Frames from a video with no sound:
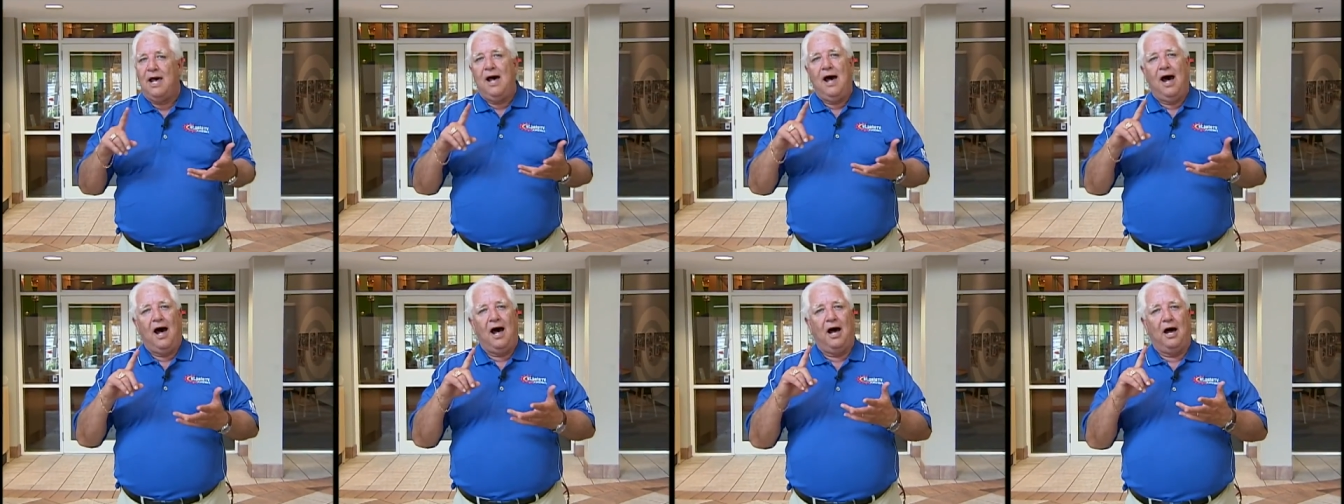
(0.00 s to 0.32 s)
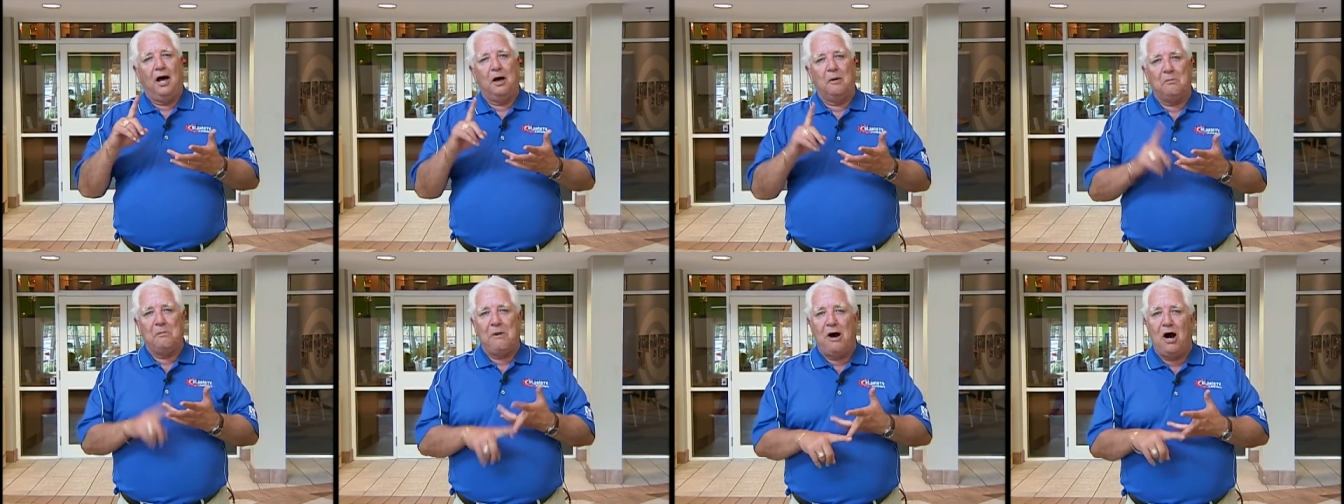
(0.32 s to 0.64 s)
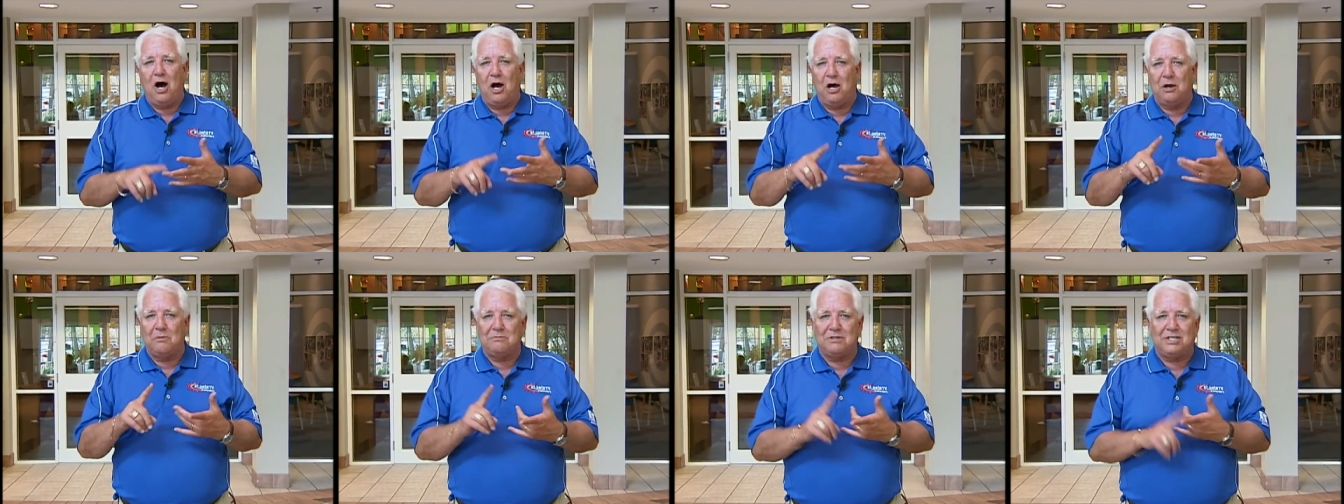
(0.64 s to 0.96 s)
uh,
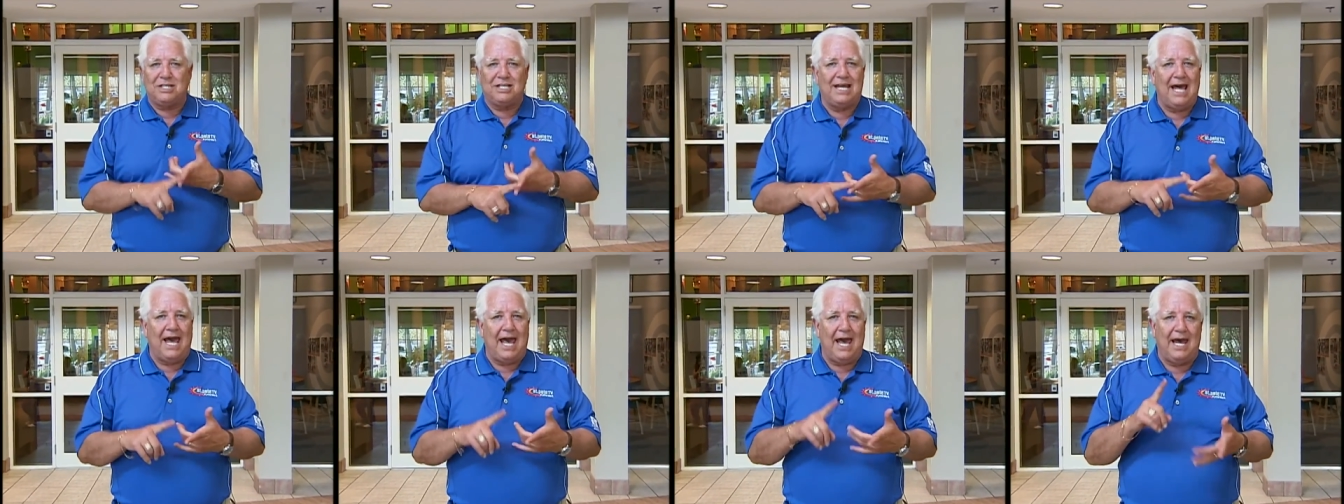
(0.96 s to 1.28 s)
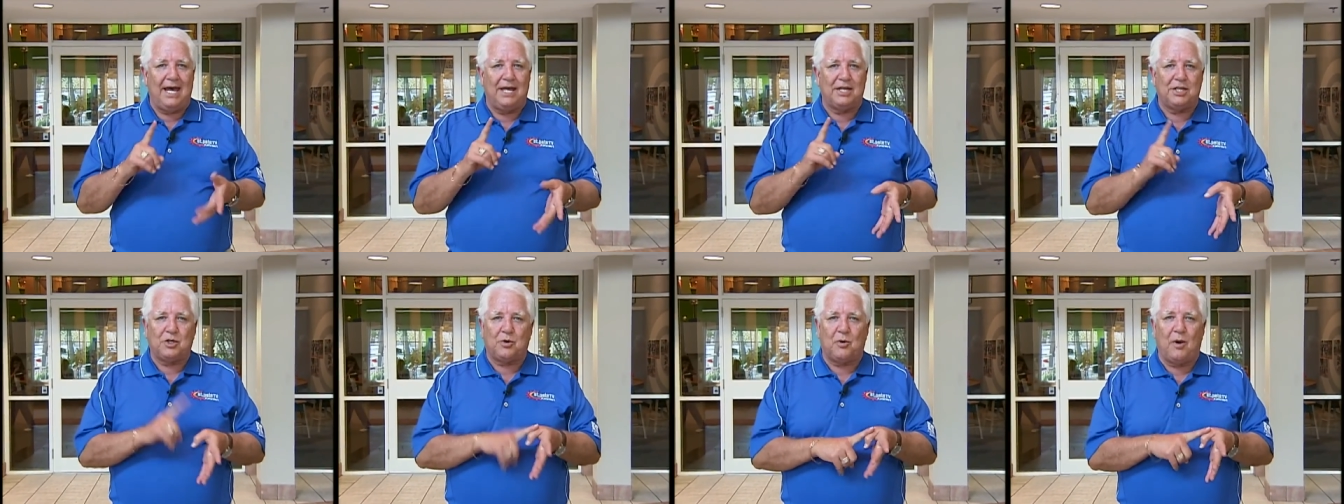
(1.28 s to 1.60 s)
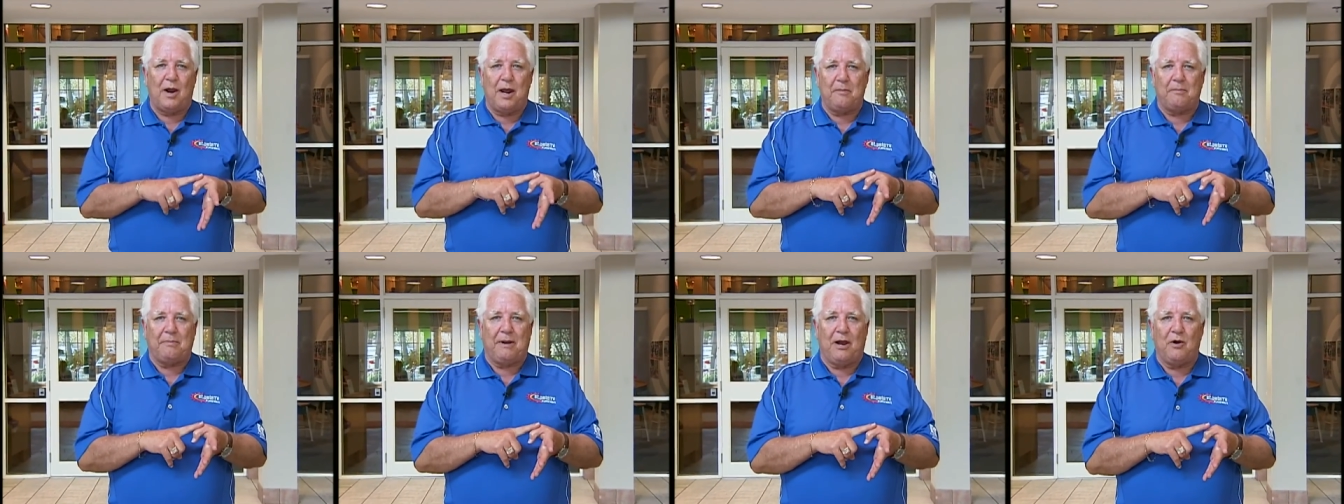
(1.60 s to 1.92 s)
moms, dads,
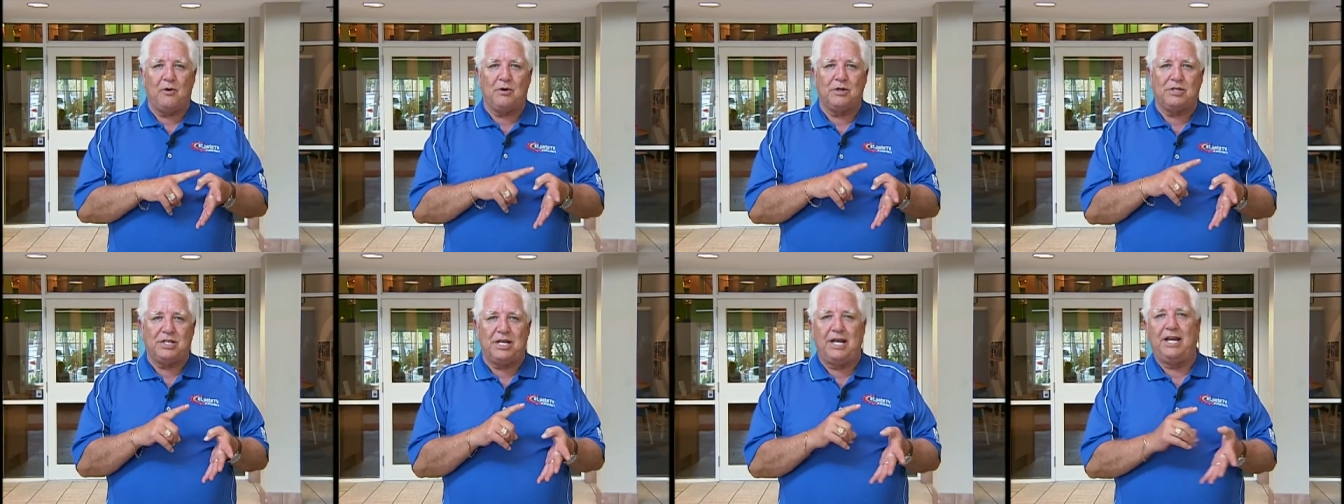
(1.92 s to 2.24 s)
grandparents,